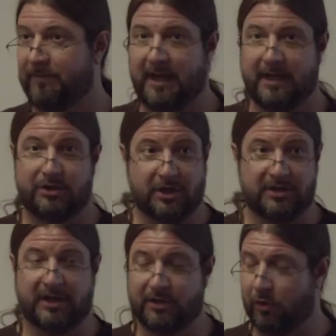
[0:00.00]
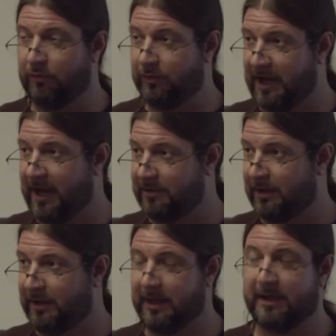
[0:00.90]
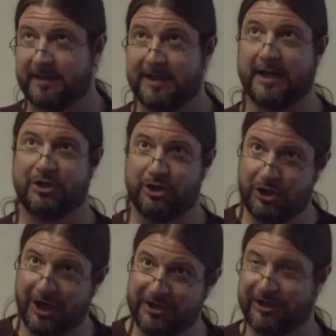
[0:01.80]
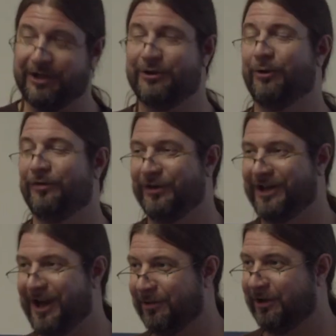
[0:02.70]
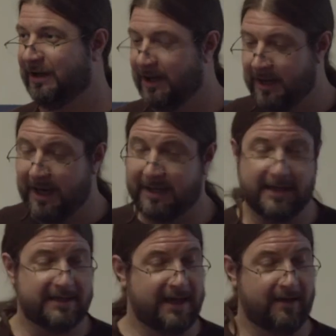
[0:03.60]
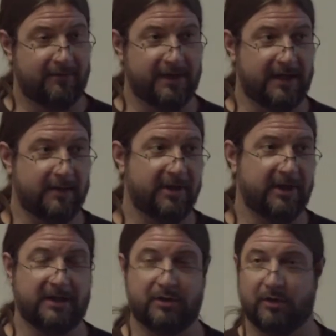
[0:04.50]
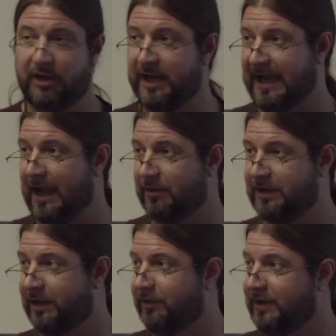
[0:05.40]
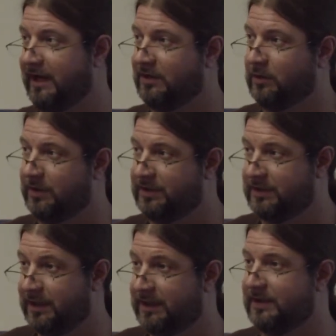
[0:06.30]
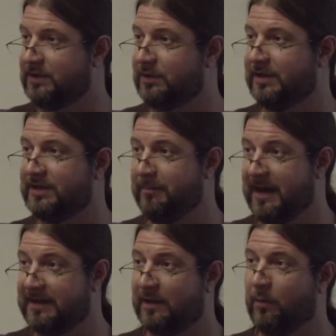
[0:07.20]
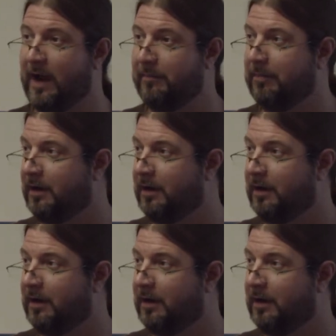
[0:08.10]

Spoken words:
it's just a controlled vocabulary. It's not just a controlled vocabulary. It does have the ability to link out to other data sources, and this is the semantic web